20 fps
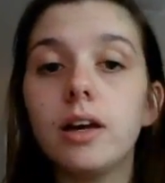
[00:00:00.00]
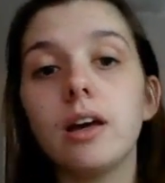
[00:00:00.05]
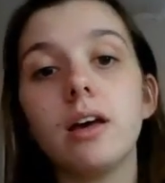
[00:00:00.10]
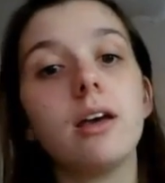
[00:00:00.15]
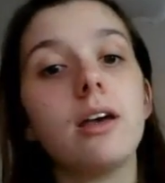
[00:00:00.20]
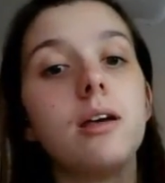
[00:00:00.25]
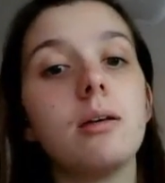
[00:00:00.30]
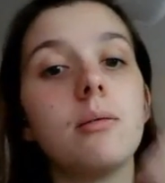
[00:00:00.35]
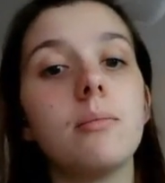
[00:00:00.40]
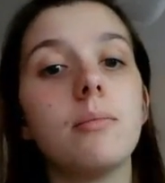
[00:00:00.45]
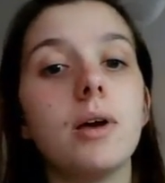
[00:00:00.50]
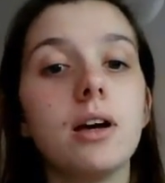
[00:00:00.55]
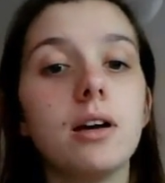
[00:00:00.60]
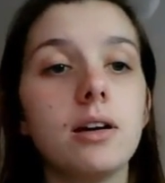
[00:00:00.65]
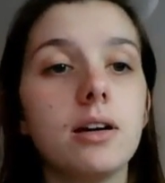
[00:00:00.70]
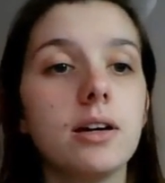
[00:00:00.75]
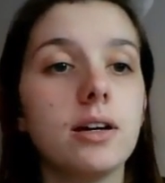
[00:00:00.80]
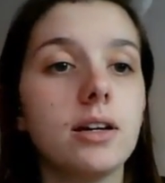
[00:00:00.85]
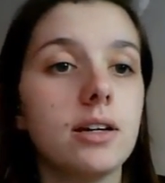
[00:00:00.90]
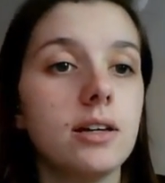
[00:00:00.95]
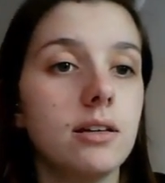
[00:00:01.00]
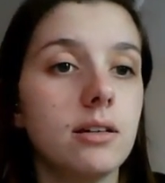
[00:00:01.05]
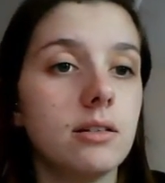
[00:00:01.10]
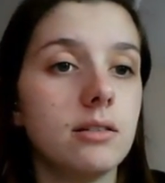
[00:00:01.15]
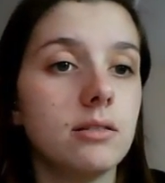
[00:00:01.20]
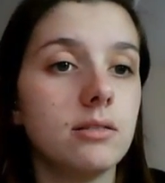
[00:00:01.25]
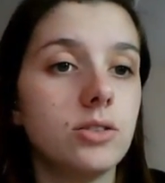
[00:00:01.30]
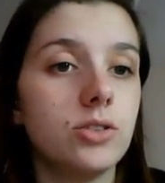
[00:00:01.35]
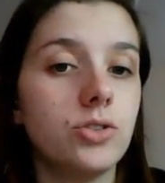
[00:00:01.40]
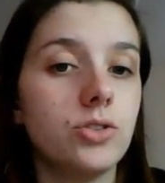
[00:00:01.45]
I
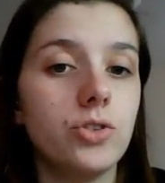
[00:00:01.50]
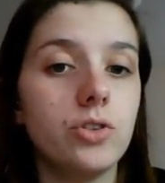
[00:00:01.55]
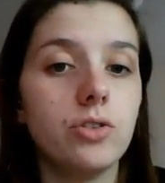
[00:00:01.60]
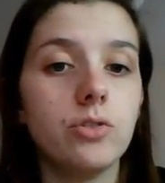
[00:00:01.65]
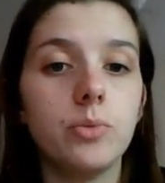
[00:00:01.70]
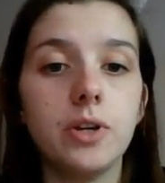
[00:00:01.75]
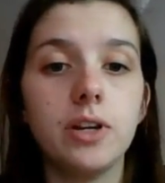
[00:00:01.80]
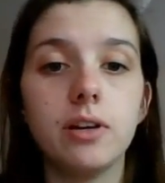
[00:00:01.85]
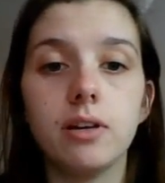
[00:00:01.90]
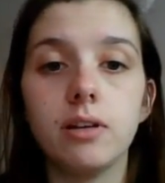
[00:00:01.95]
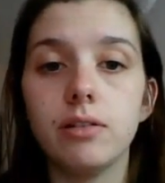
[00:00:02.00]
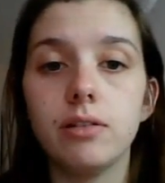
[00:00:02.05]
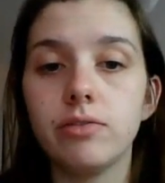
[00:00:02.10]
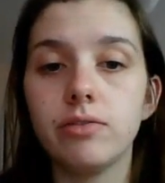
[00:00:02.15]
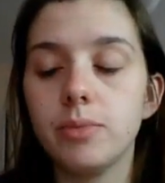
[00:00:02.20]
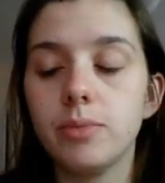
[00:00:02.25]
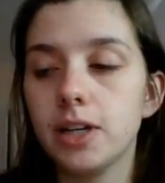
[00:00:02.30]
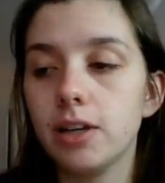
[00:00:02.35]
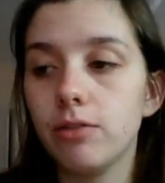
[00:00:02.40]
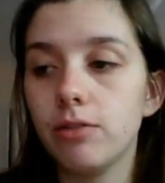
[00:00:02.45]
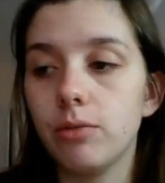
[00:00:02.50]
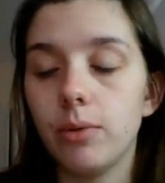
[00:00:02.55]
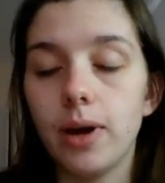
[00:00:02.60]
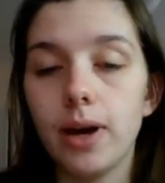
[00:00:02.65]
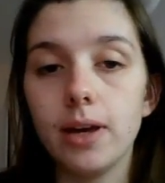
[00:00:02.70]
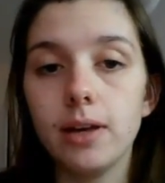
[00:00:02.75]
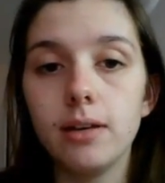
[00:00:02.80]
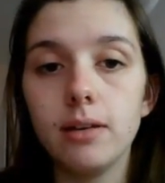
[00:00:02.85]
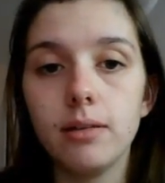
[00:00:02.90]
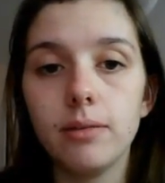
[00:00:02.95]
drew the winner for my
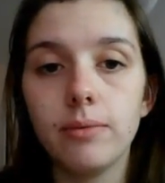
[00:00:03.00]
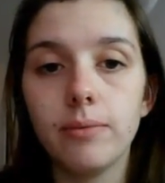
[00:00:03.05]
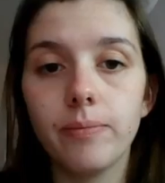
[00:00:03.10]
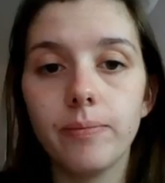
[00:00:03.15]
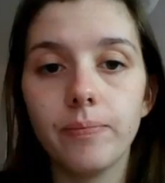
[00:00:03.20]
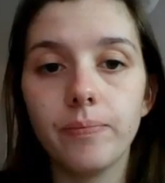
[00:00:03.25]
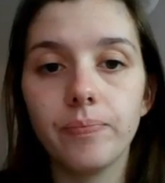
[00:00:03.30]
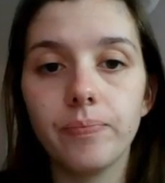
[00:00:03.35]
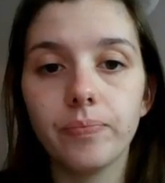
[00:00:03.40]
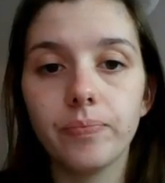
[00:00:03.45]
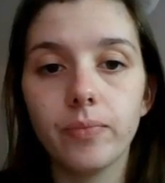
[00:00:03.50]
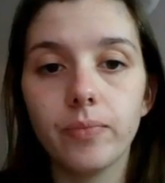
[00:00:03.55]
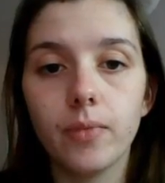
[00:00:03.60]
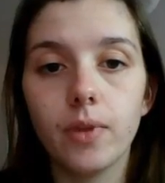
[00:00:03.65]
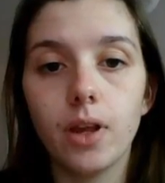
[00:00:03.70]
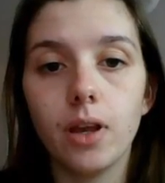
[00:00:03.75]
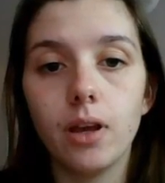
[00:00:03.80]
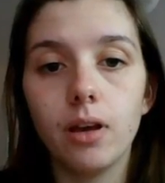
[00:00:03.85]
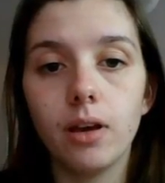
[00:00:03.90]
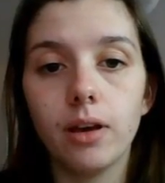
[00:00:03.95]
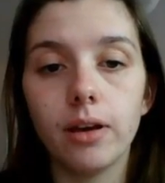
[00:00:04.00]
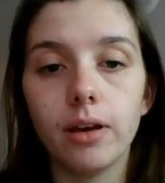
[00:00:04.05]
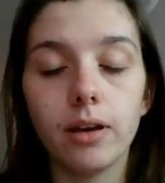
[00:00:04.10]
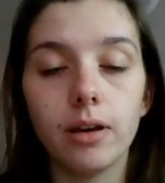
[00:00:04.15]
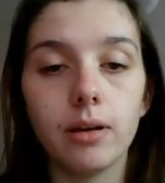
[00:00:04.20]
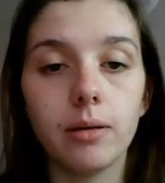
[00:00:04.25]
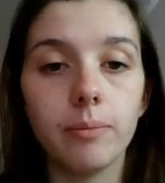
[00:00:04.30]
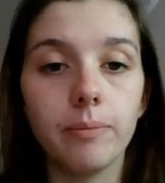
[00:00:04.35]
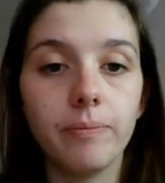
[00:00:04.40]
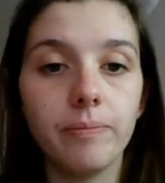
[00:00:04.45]
giveaway,
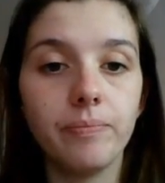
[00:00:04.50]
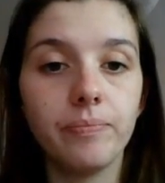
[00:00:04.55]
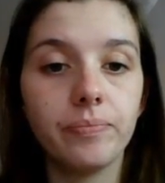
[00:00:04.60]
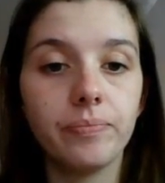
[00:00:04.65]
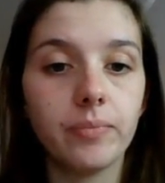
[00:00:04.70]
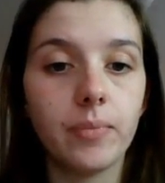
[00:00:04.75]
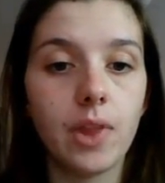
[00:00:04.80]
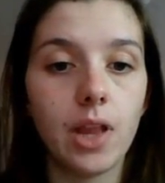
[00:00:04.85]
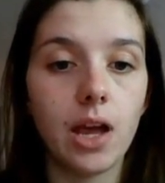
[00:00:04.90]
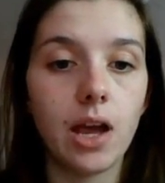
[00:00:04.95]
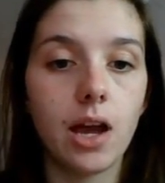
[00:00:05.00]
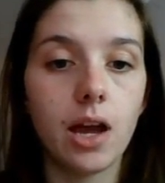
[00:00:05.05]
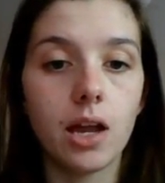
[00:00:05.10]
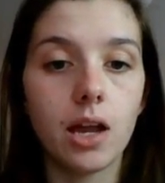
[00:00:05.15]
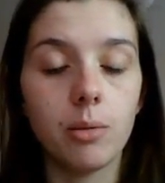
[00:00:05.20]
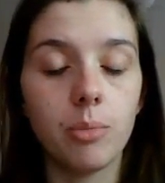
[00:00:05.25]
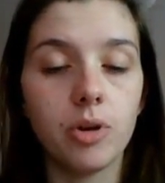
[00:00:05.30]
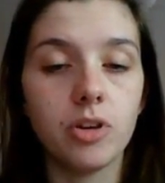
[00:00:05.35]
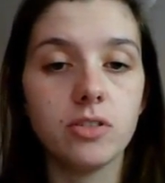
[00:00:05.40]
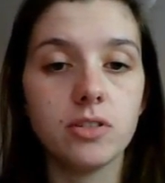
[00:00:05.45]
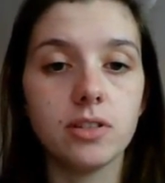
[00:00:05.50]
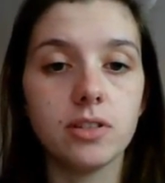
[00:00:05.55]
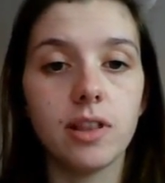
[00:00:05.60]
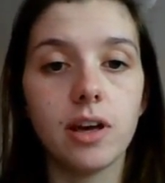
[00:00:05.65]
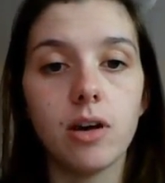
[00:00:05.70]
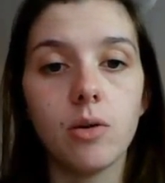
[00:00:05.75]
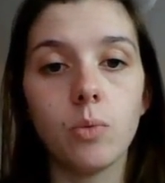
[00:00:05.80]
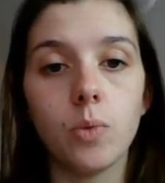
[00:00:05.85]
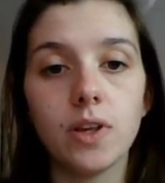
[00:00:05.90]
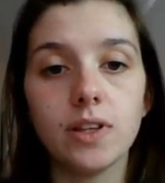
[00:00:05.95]
and I posted
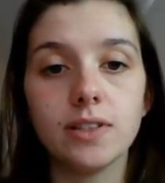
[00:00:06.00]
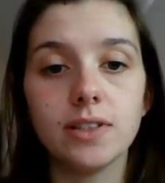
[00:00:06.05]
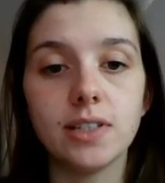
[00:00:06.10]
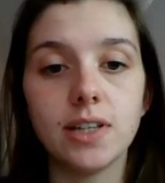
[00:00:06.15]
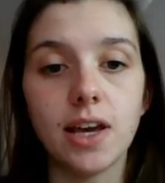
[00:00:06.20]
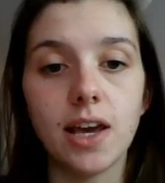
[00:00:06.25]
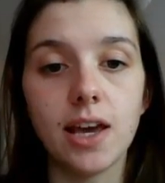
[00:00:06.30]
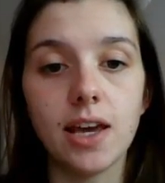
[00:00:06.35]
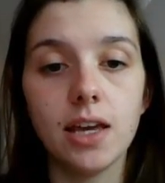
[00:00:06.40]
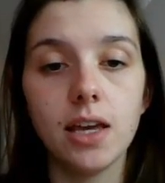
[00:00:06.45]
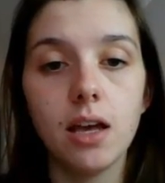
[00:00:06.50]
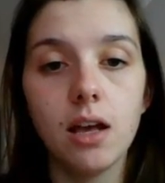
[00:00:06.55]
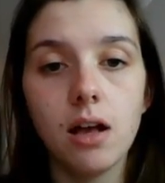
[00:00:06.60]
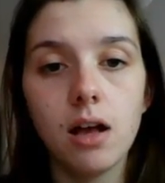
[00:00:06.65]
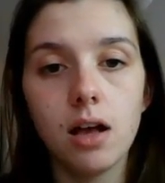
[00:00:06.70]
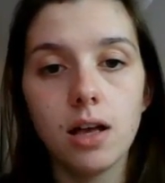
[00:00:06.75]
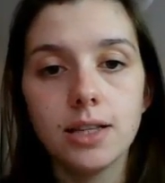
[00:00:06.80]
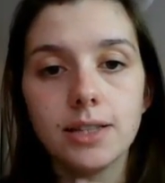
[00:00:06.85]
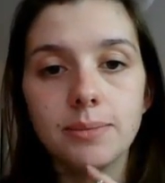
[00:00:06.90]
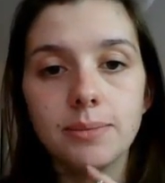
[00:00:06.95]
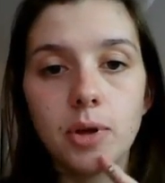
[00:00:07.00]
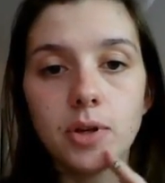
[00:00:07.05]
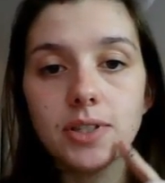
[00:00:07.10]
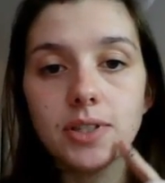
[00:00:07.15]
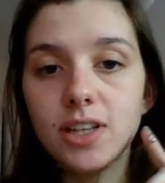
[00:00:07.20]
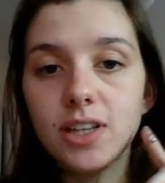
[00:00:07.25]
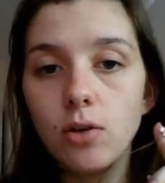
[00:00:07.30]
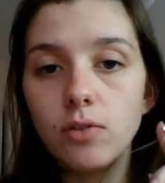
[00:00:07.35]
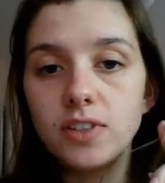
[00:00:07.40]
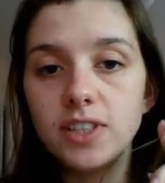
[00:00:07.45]
that on Wednesday.
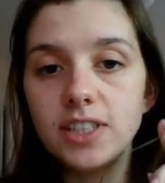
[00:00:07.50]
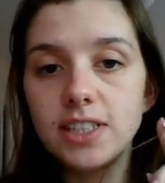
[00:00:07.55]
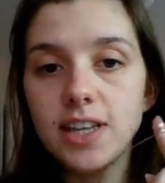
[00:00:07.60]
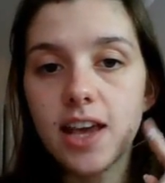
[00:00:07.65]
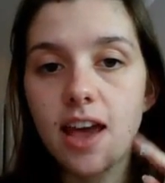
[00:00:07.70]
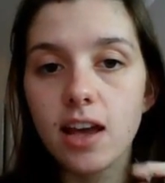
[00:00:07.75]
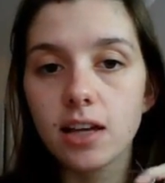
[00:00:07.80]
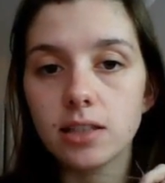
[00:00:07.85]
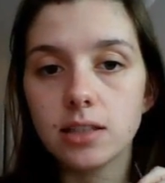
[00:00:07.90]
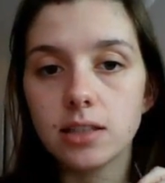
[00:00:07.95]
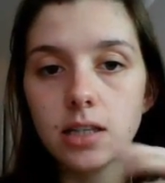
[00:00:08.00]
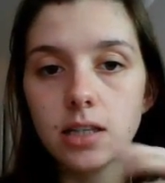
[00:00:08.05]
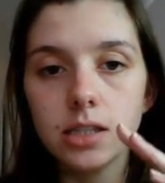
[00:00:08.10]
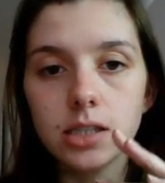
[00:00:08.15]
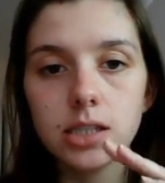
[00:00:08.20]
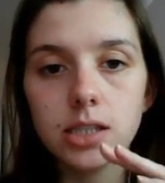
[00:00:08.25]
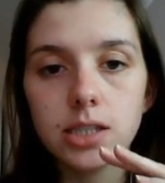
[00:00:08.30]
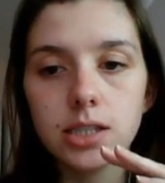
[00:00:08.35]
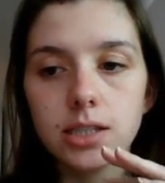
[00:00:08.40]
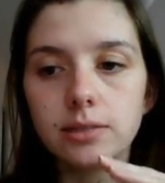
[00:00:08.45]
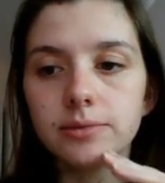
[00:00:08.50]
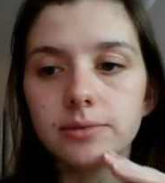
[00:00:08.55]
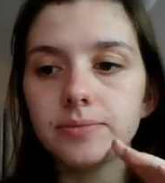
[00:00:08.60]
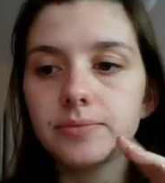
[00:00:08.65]
Posted it off to Texas.